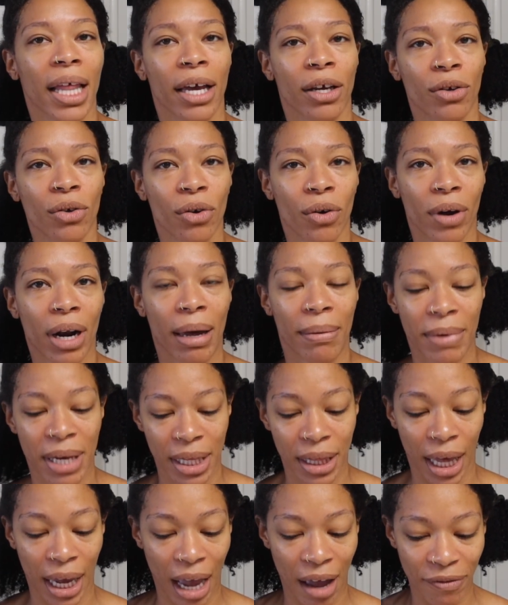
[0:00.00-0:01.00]
Like, you know what I
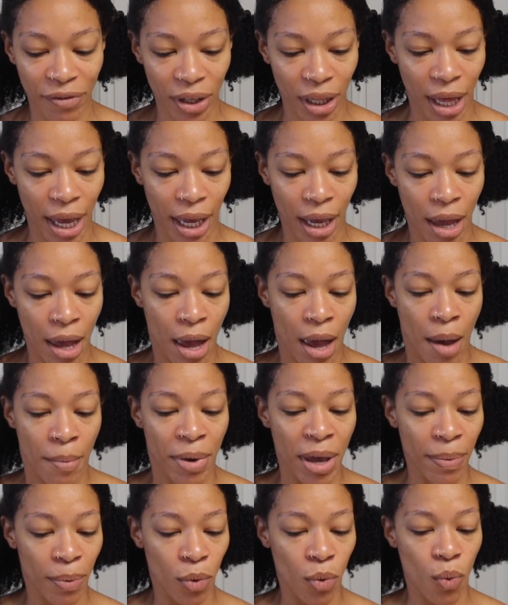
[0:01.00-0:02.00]
mean? Like, I feel like
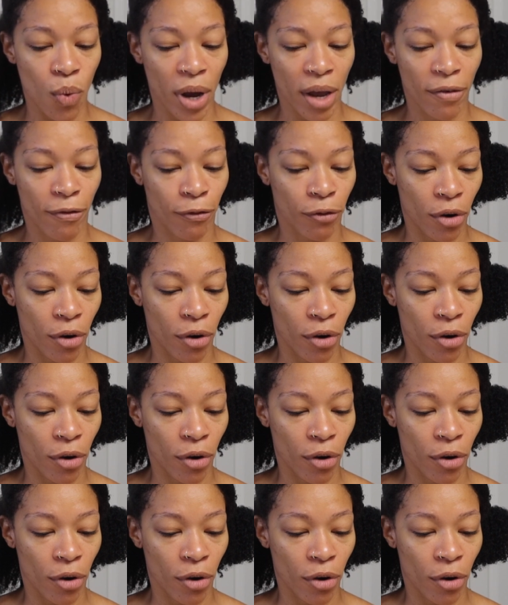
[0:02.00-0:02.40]
people went